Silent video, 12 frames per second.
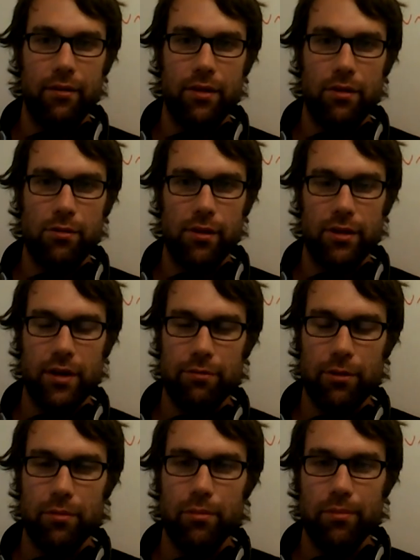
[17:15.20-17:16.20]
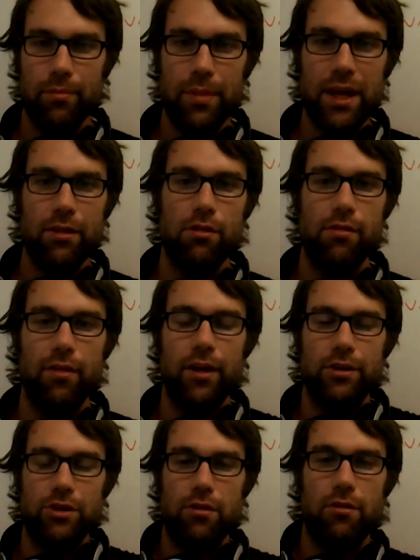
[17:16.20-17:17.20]
using different means
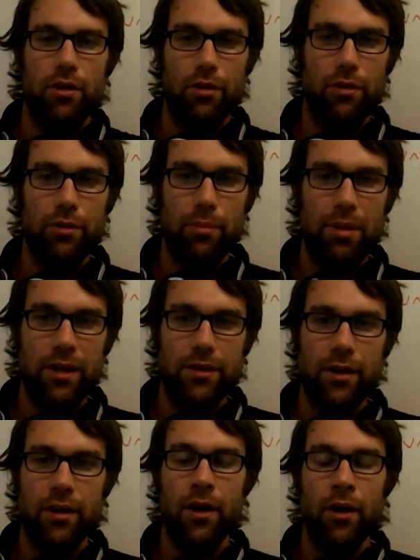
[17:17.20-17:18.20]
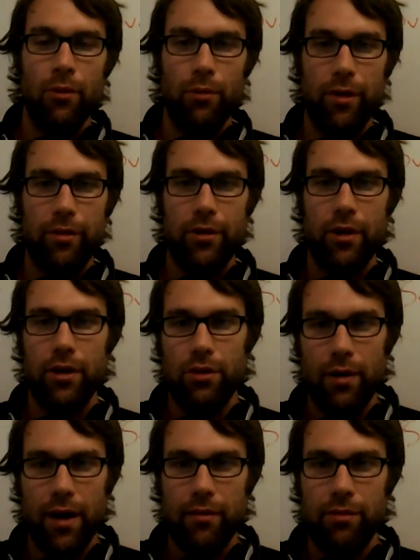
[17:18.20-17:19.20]
than just your own opinion whether or not you
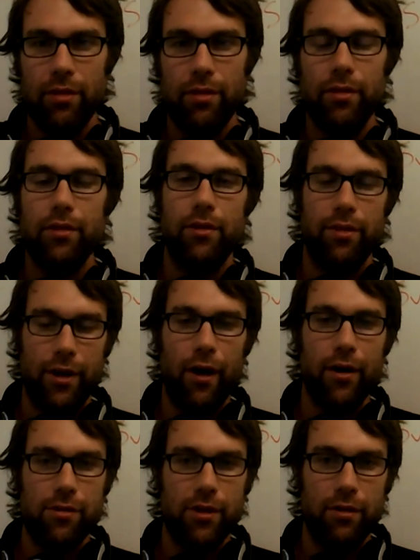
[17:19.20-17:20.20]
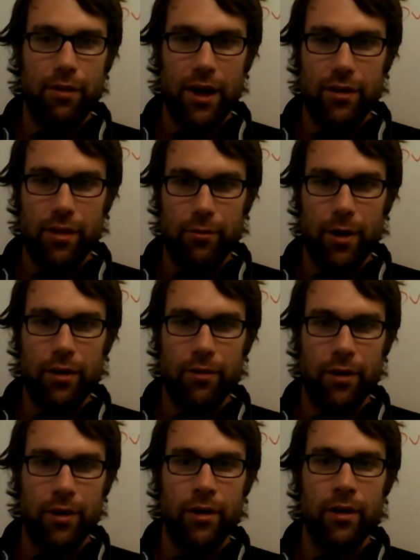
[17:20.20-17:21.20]
have the cause and effect in the right
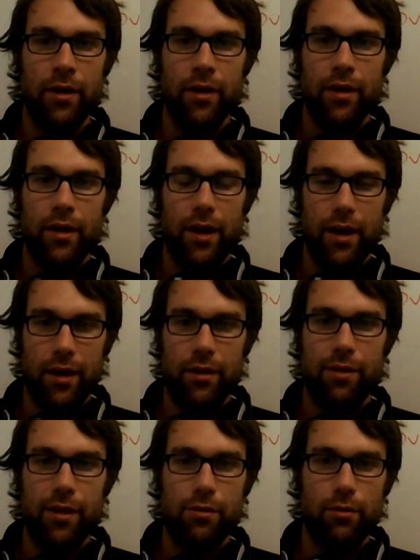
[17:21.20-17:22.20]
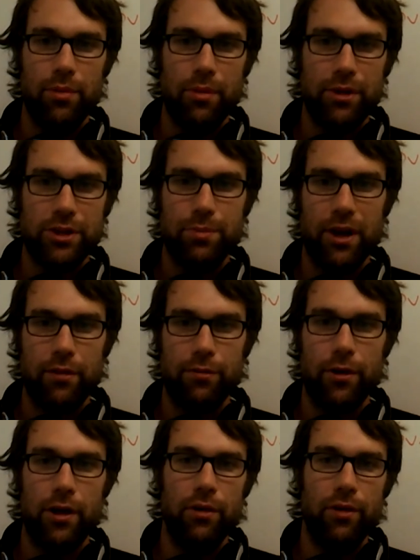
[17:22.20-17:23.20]
order and things will be much better
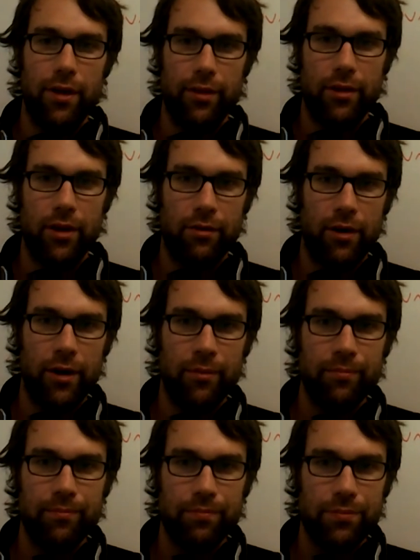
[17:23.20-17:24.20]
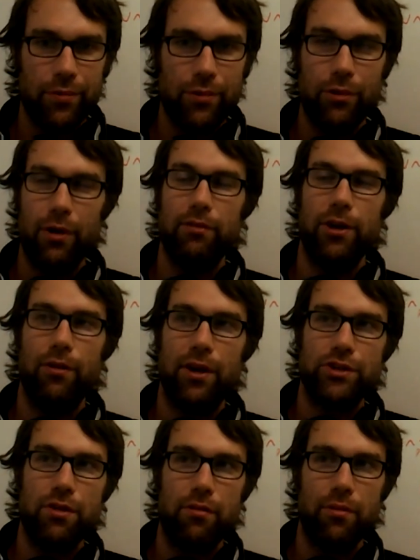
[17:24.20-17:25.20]
for you in the long run. Do we have any
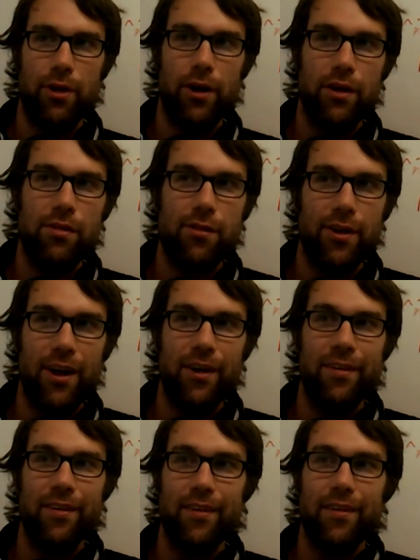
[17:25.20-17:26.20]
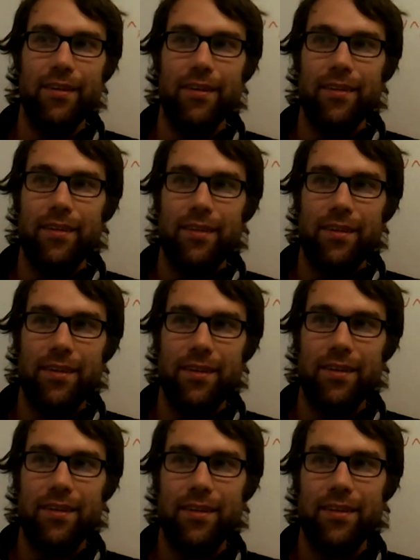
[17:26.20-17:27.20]
questions from the audience today?
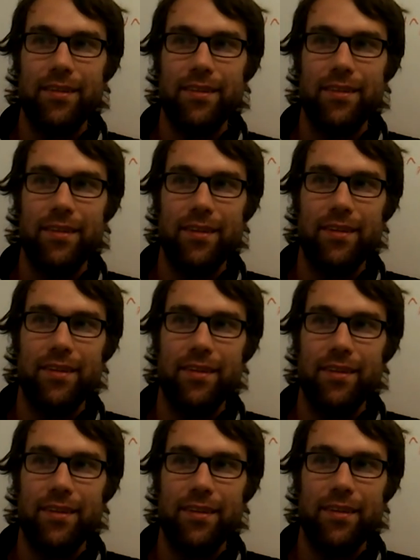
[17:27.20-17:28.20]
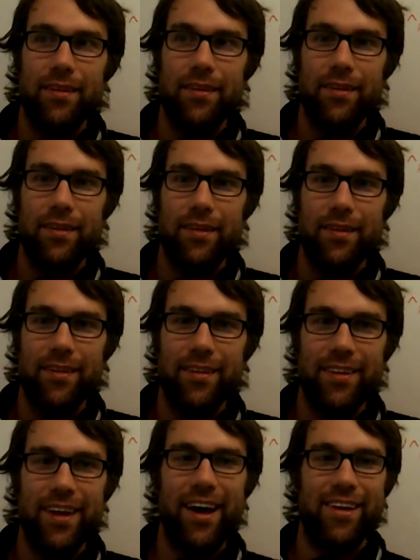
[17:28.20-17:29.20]
Uh, can you go over that rooster part again, right?
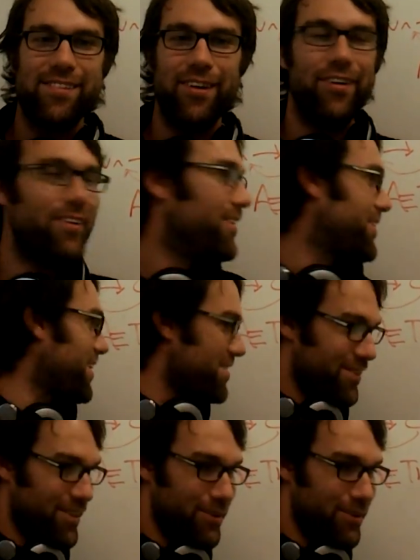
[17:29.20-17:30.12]
Eh? Yeah, so, okay, so the